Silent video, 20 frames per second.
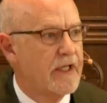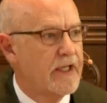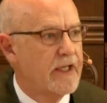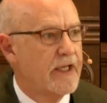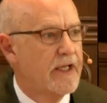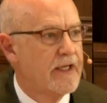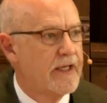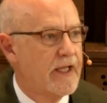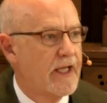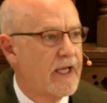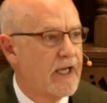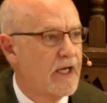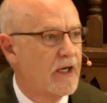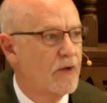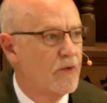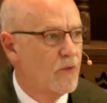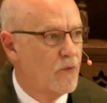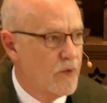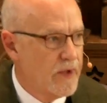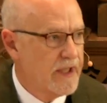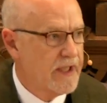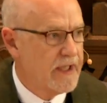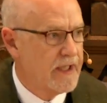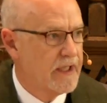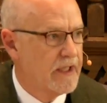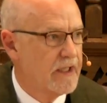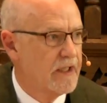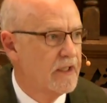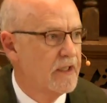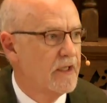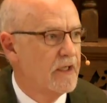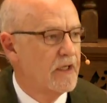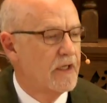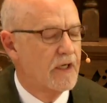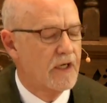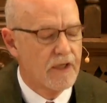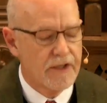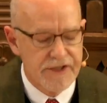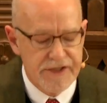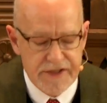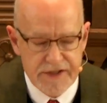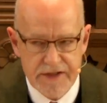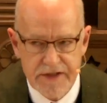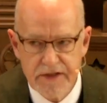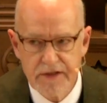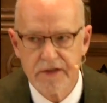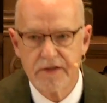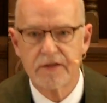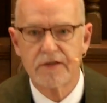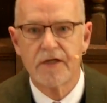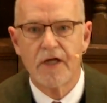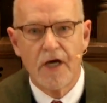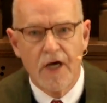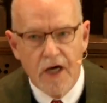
and how we are still